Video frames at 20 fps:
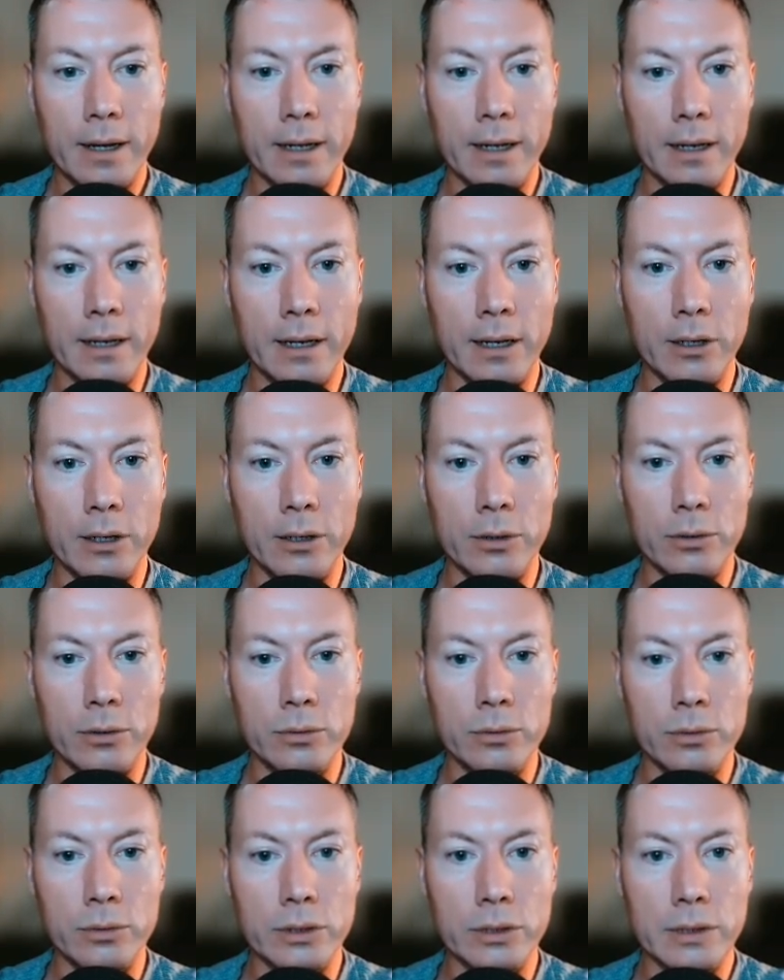
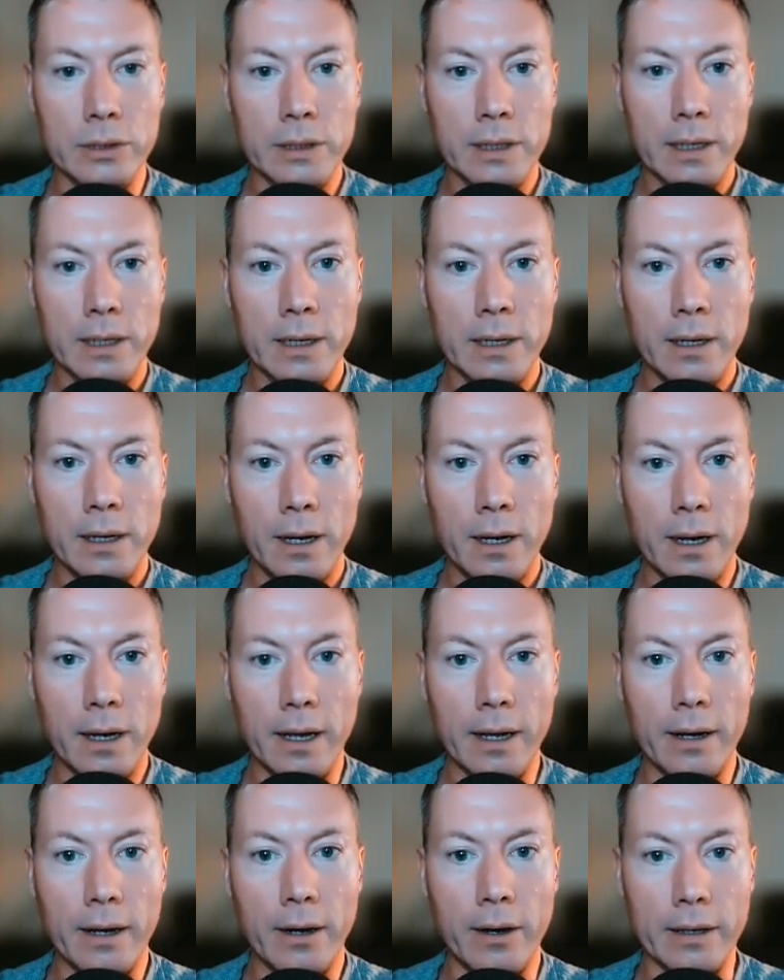lows,
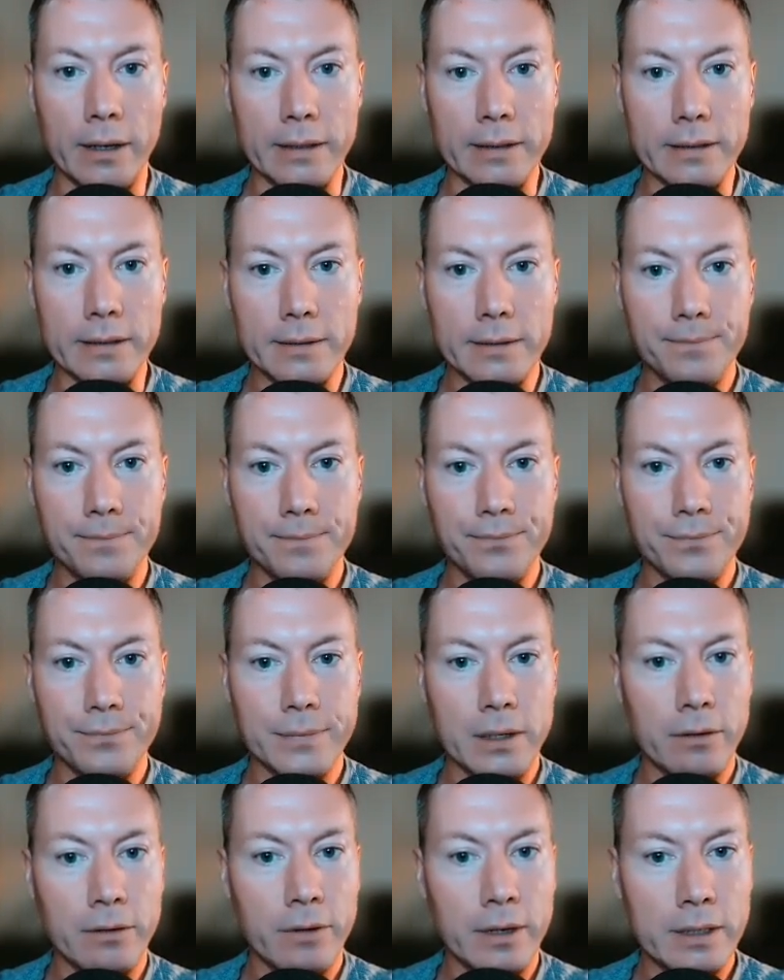higher highs.
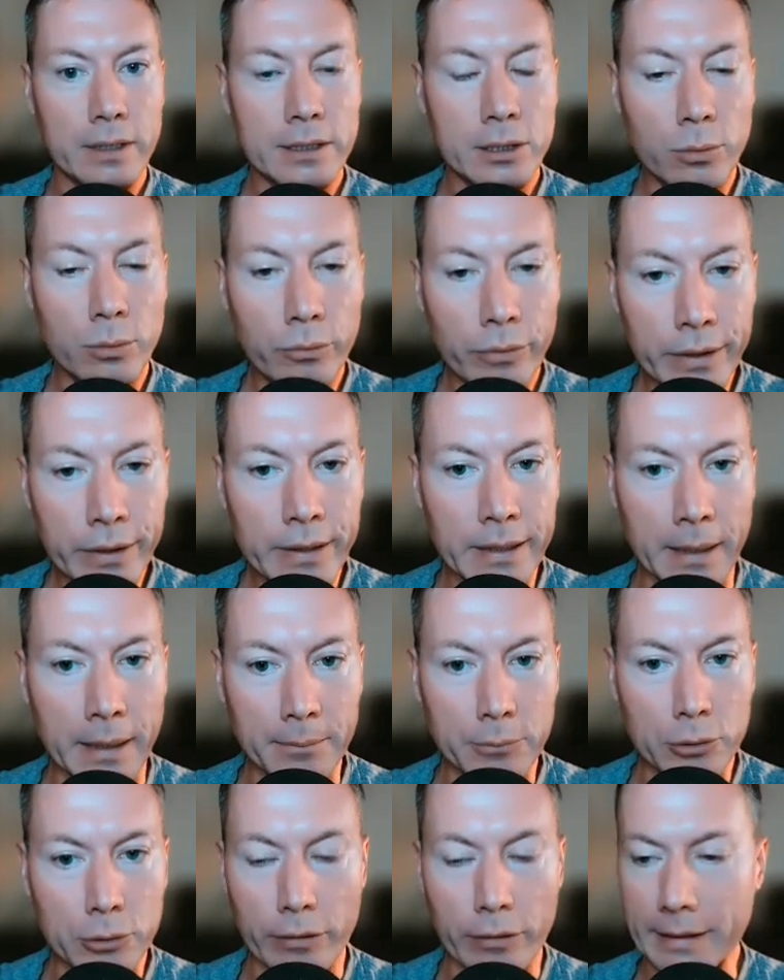All right, so we're in an
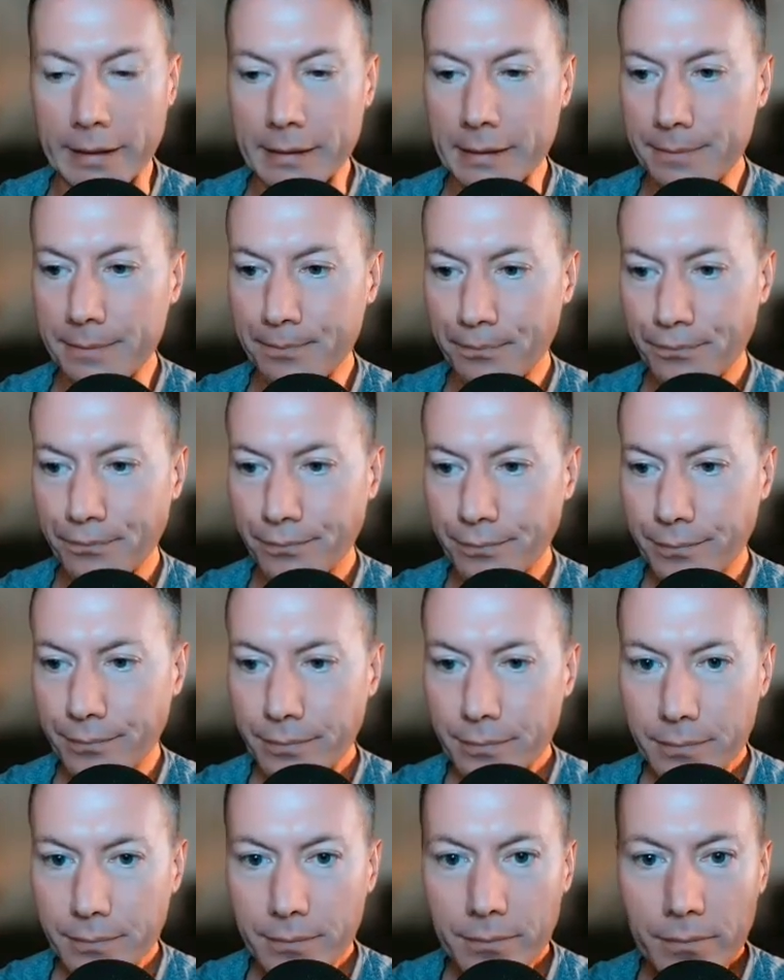uptrend.
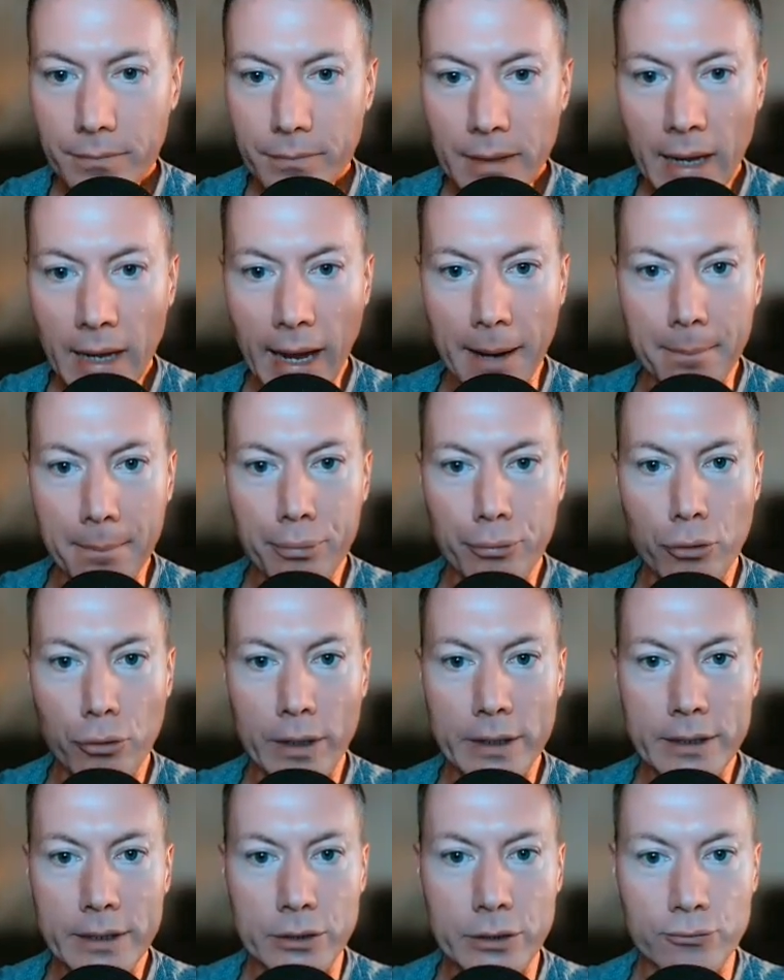And
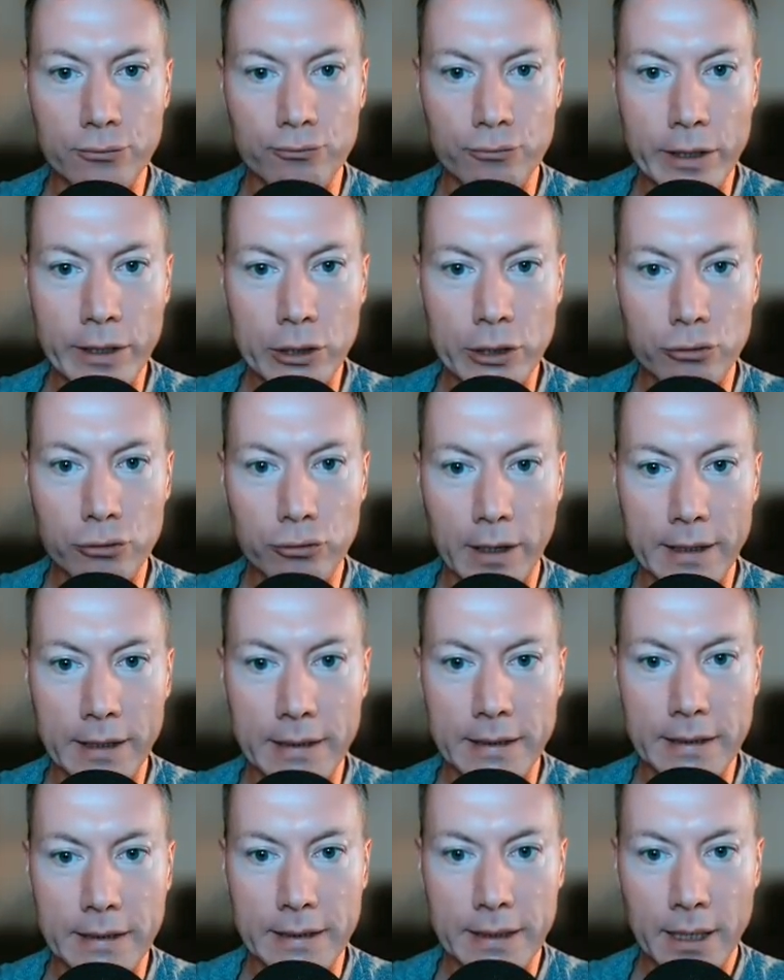price has
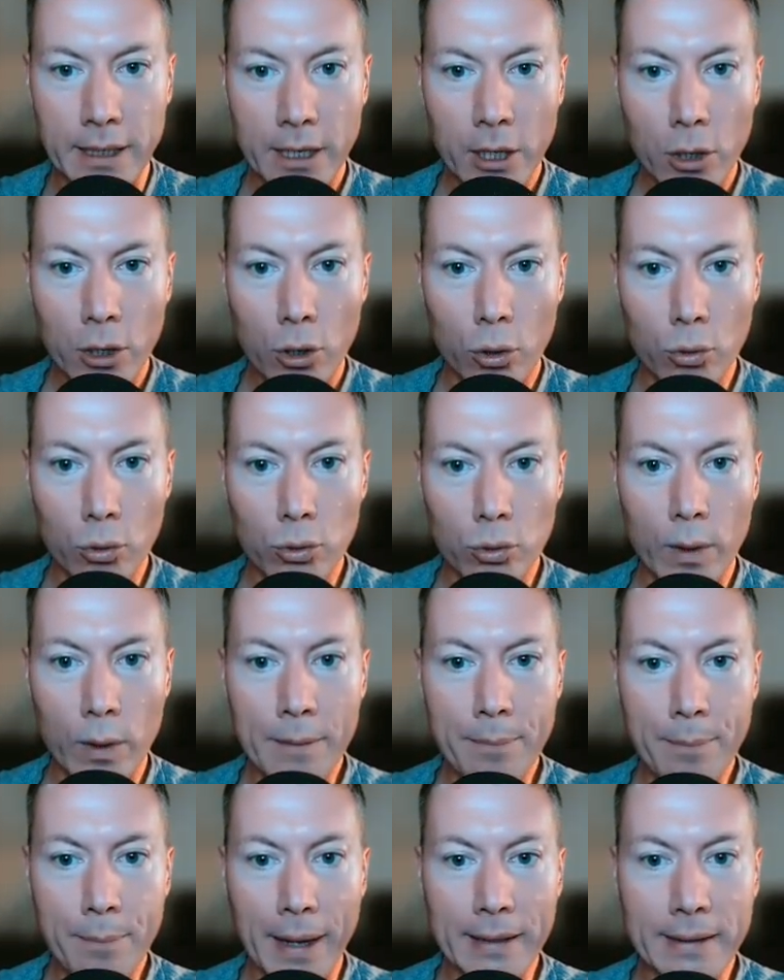retraced all the way
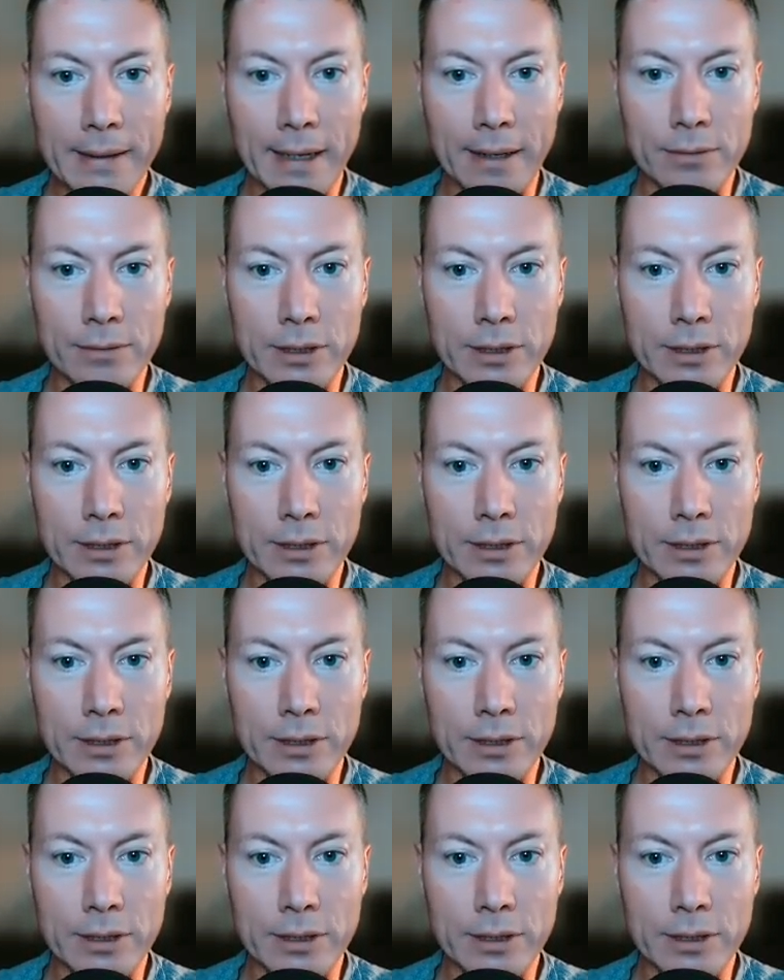back down